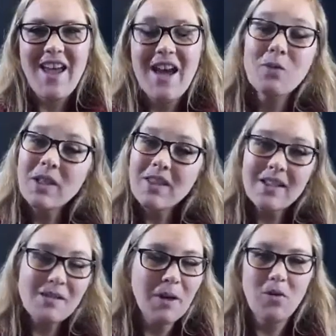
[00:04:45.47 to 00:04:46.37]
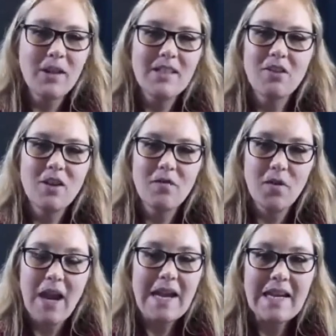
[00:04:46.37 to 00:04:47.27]
And really that's my criteria
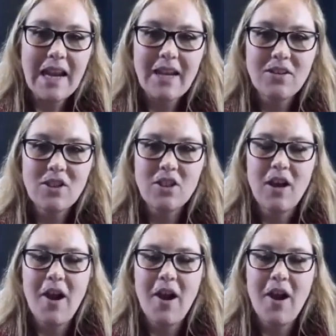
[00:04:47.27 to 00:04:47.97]
for any age